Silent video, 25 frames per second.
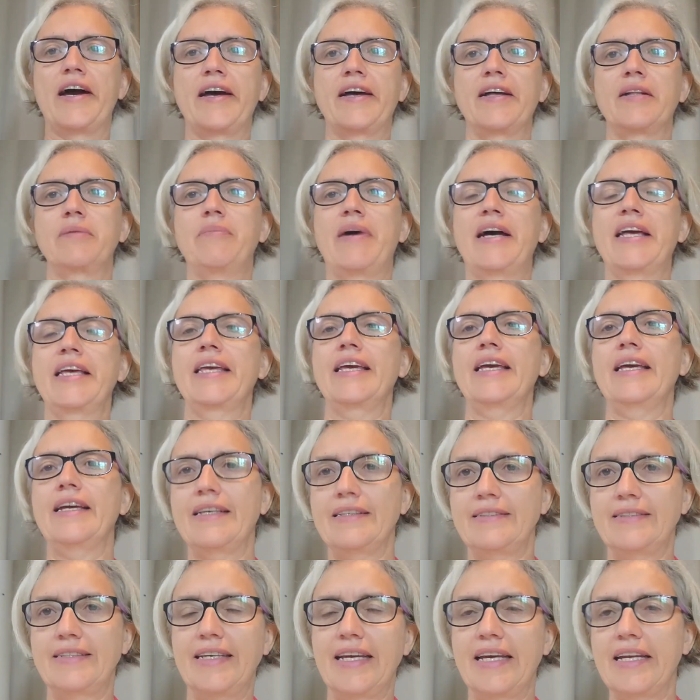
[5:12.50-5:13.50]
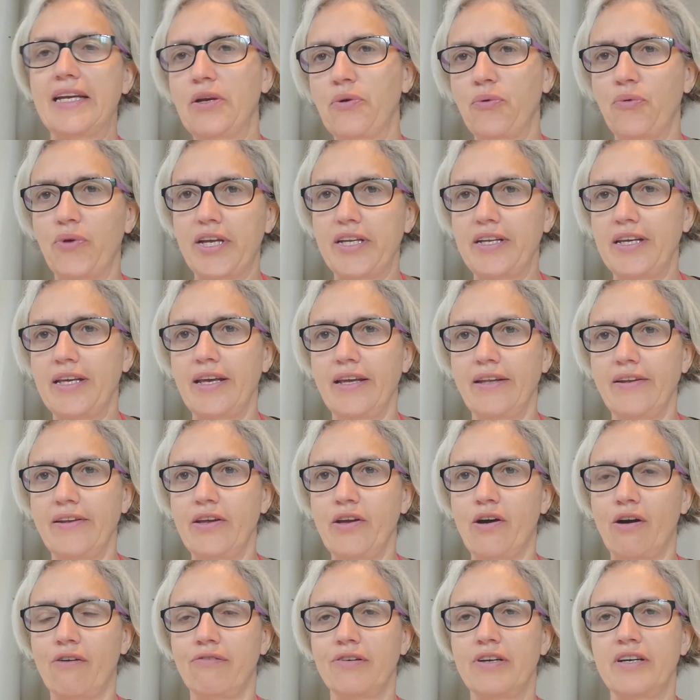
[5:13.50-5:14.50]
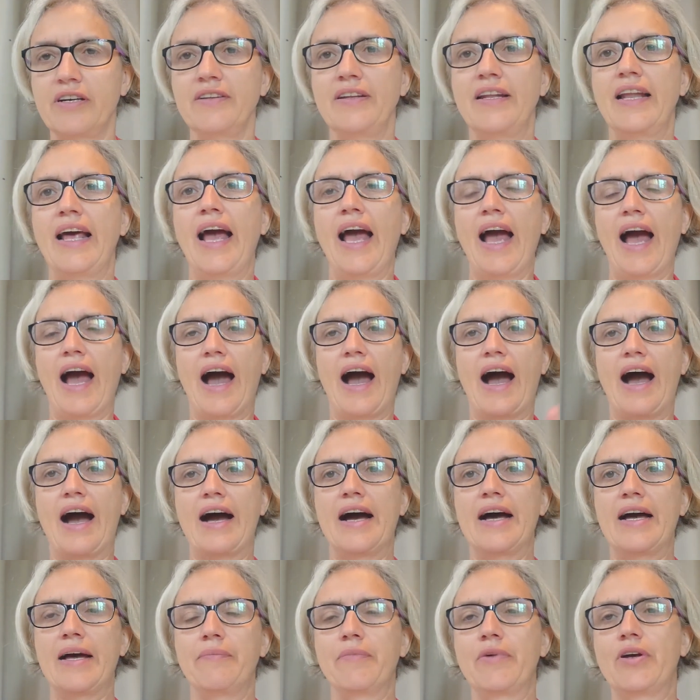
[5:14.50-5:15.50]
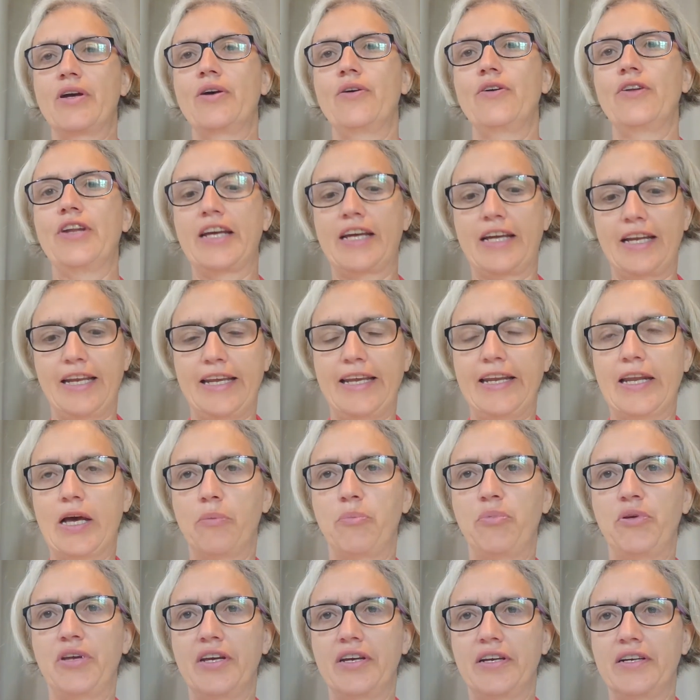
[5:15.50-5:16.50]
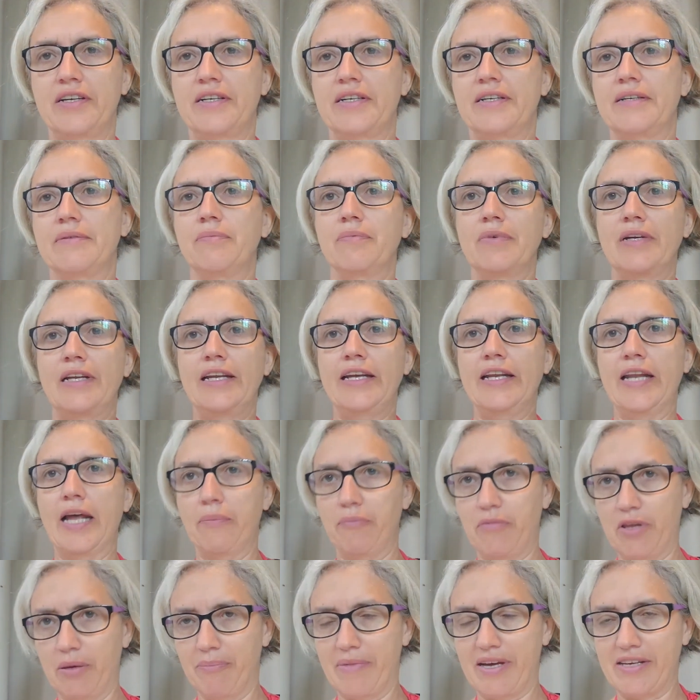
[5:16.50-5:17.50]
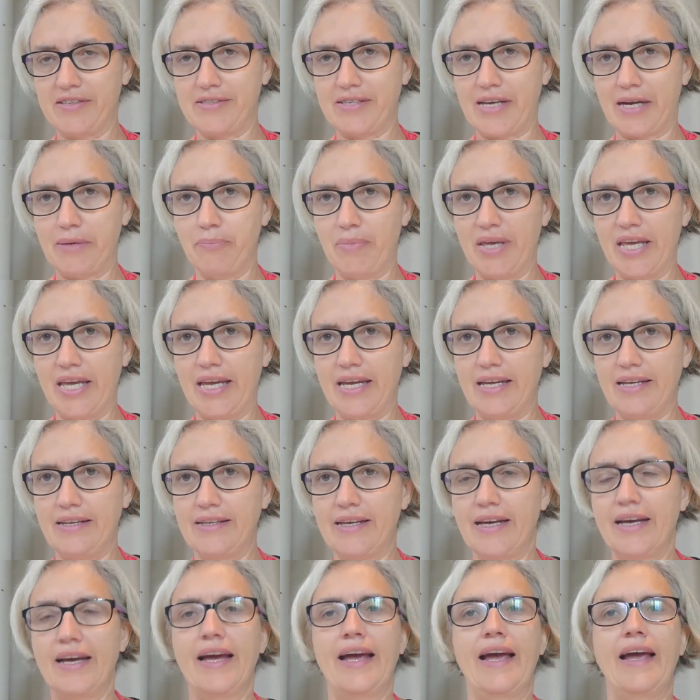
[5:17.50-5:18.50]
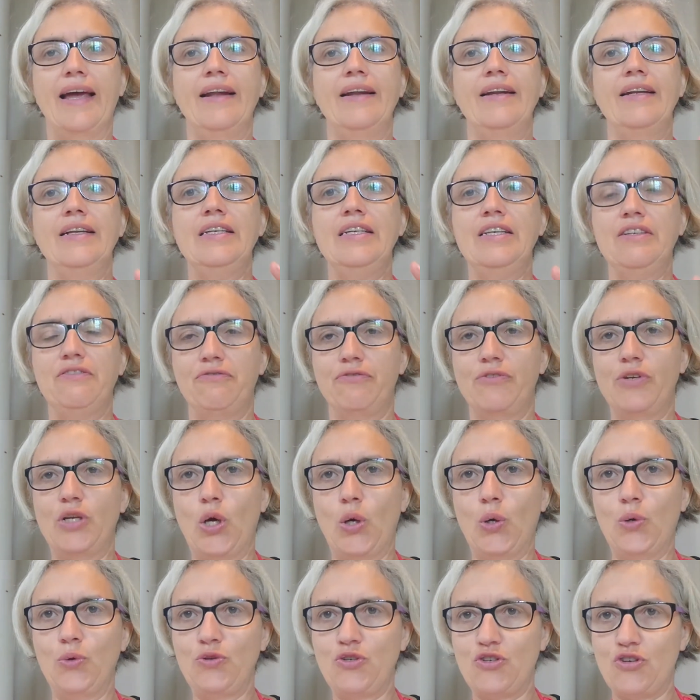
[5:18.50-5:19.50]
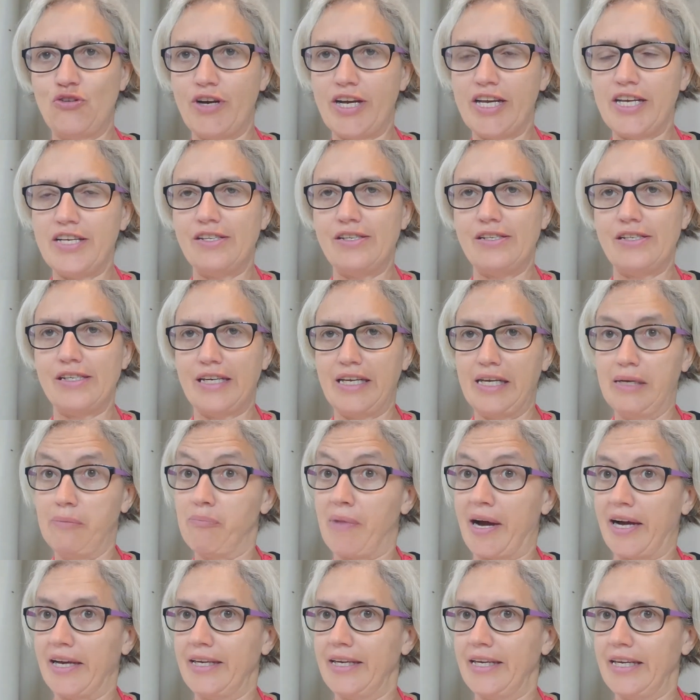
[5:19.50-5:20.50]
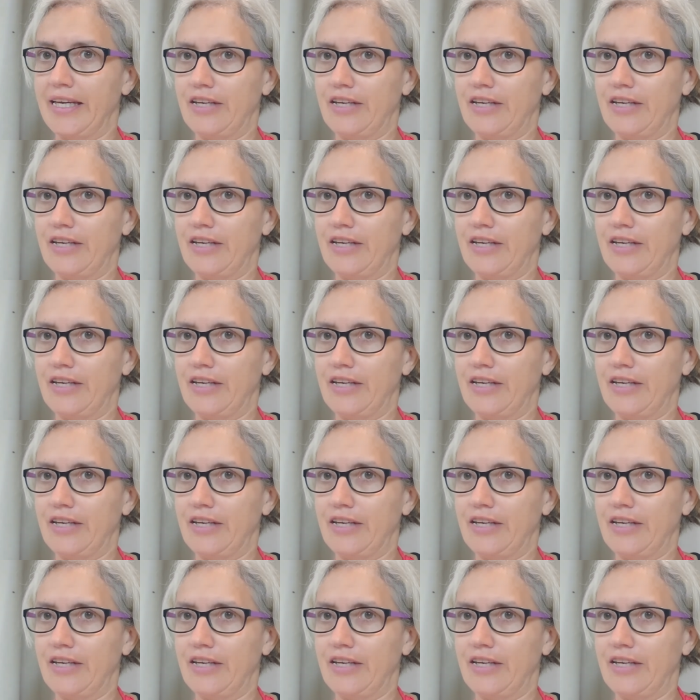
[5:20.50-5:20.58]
while my cake is getting ready in the oven, I'm gonna clean up here, clean up the mess I made, and leave no trace in my